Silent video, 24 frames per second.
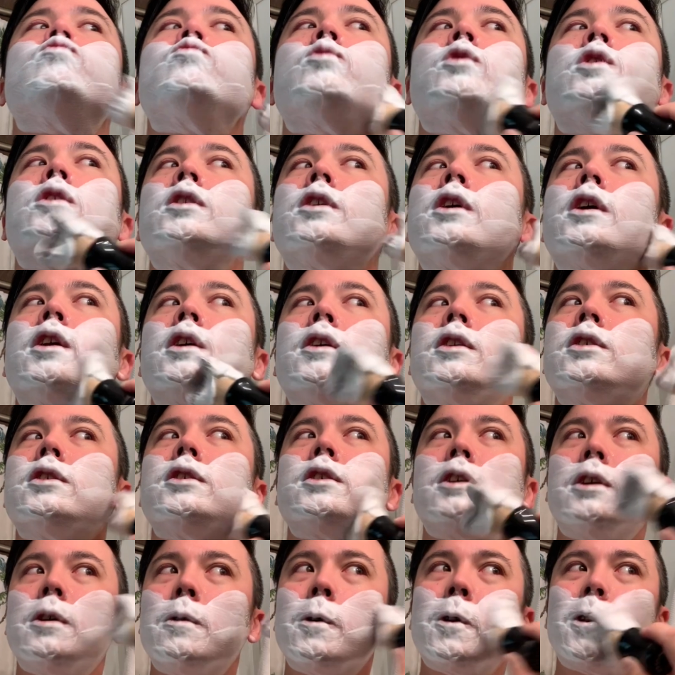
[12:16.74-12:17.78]
And getting to
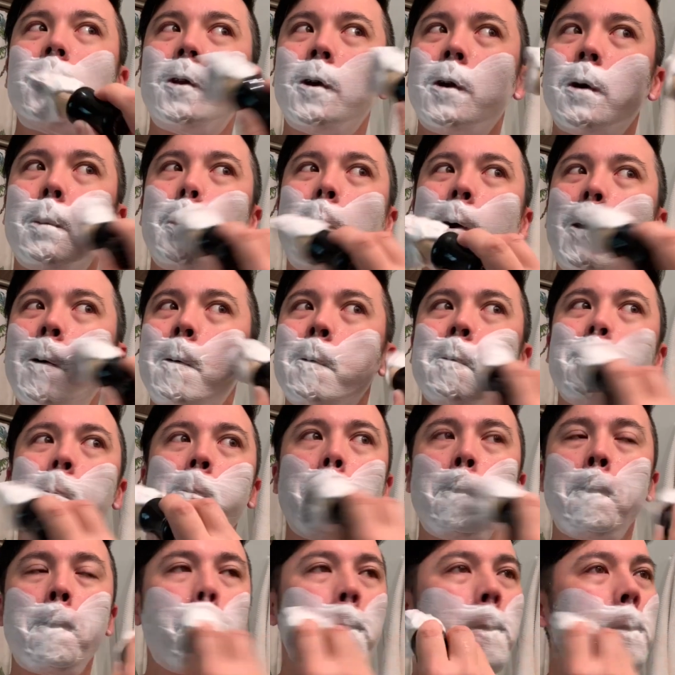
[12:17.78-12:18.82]
see what they're about.
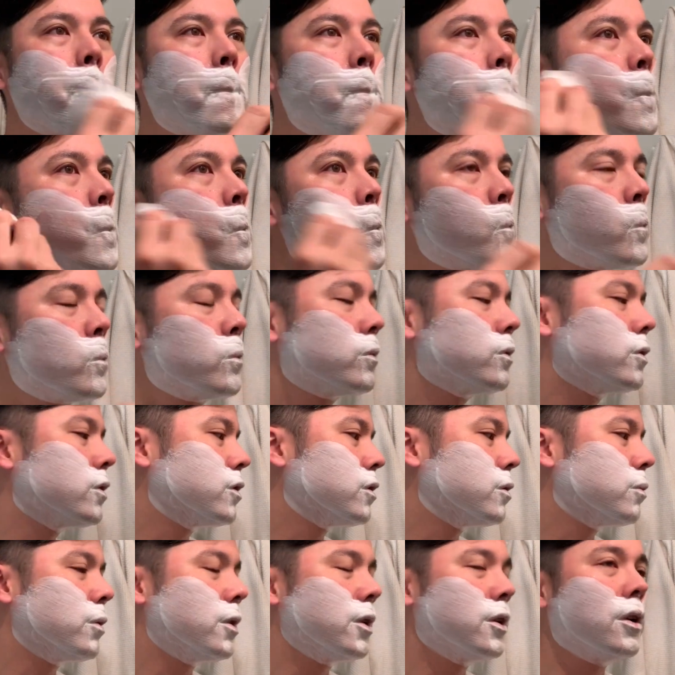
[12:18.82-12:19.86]

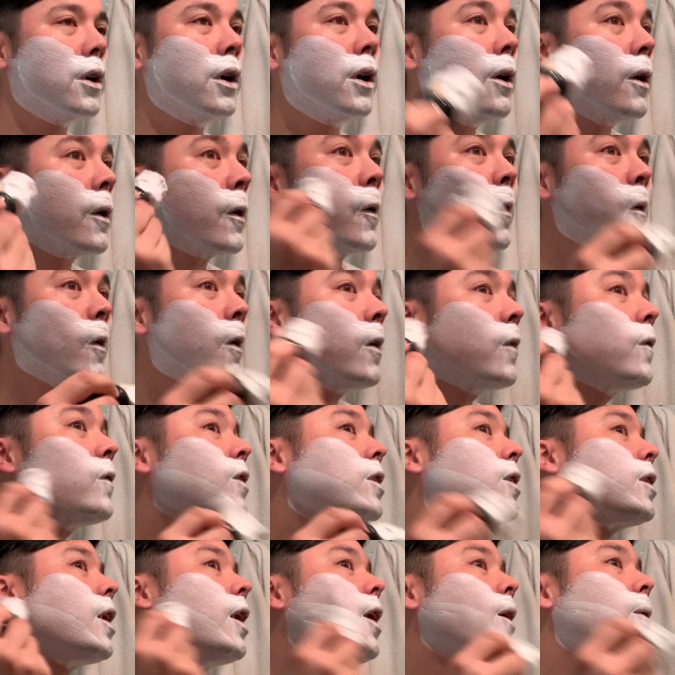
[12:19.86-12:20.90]
That's my dog having a
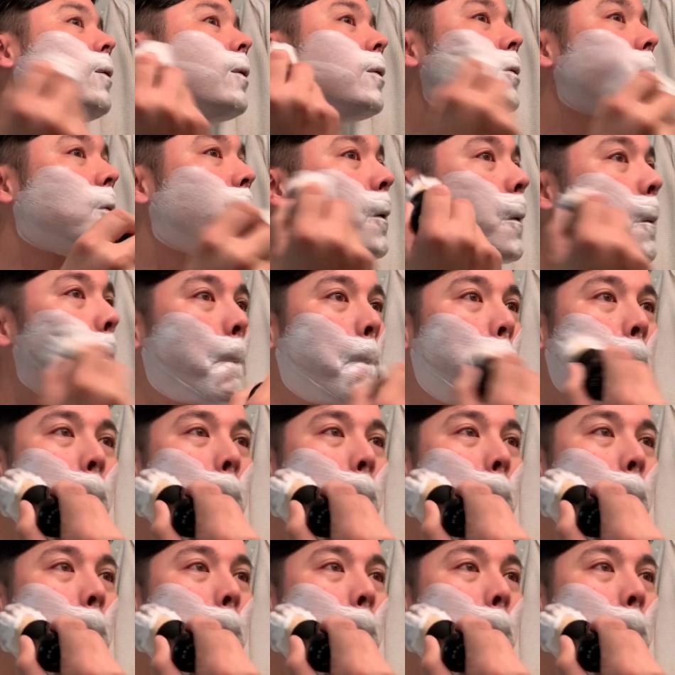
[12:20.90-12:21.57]
cow out there.